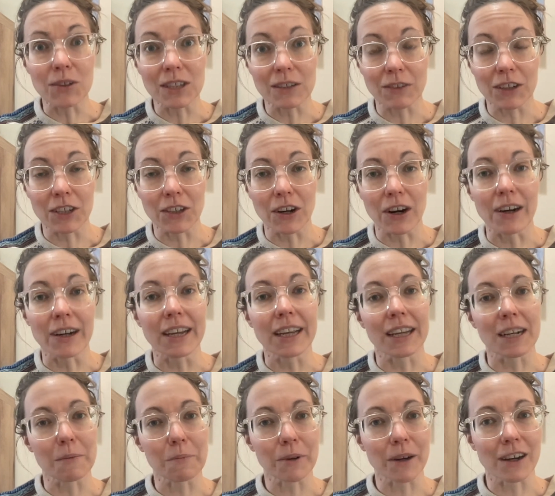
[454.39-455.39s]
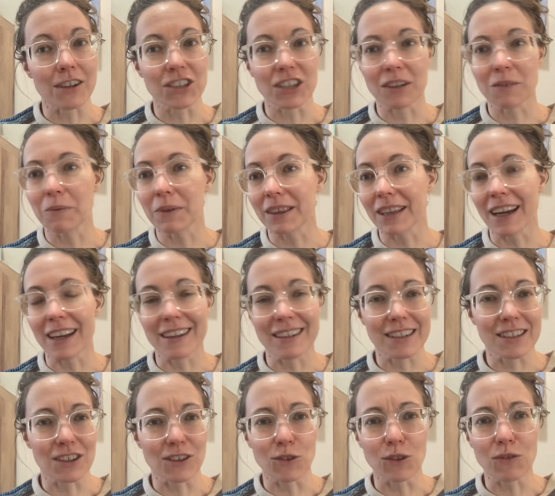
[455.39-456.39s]
of a yarn in a project, what that
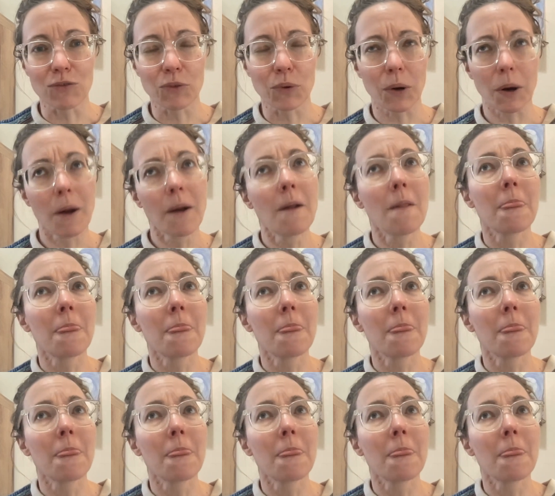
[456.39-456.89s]
is used for.